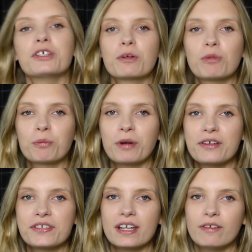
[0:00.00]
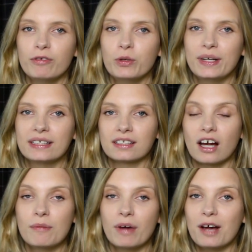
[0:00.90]
doing a blog post in a few weeks'
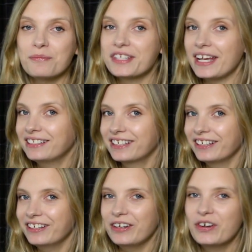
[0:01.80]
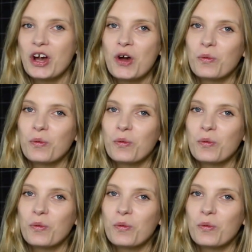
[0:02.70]
time updating you